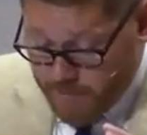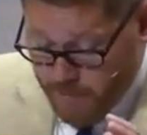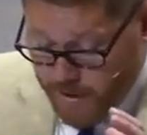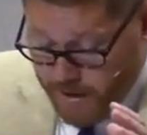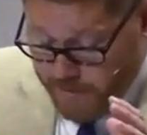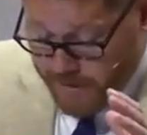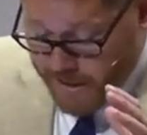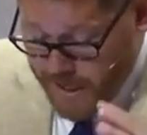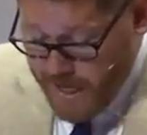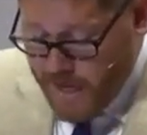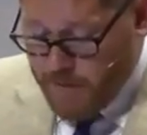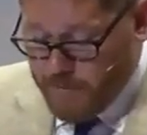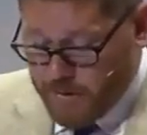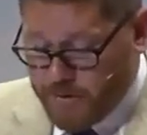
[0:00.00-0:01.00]
when he
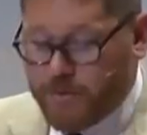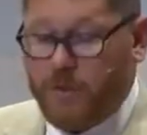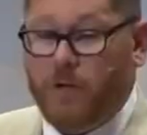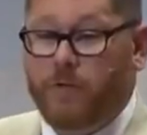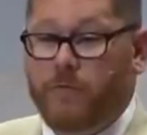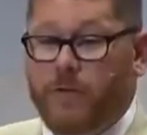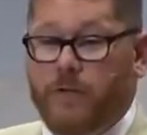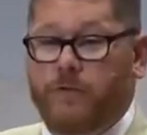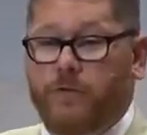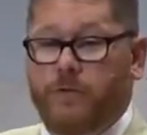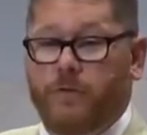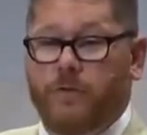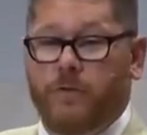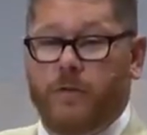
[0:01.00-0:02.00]
became a servant
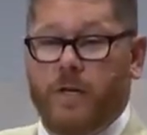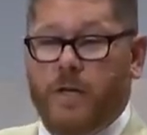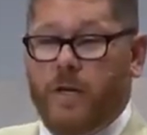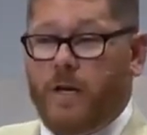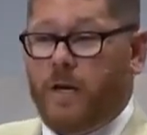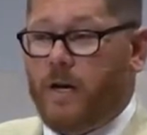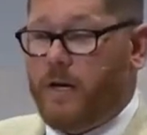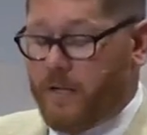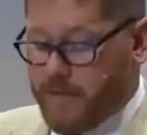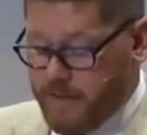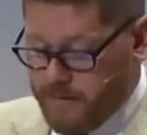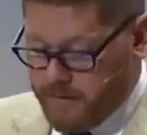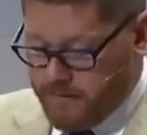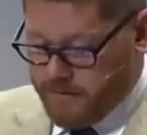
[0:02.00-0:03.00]
to uh,
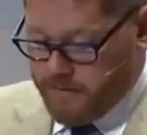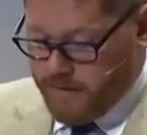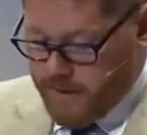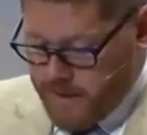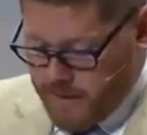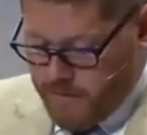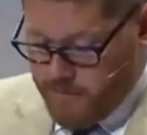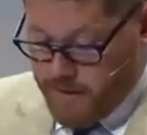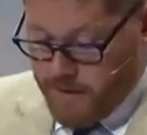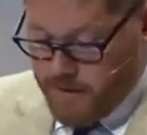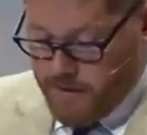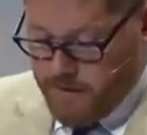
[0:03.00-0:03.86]
his enemy.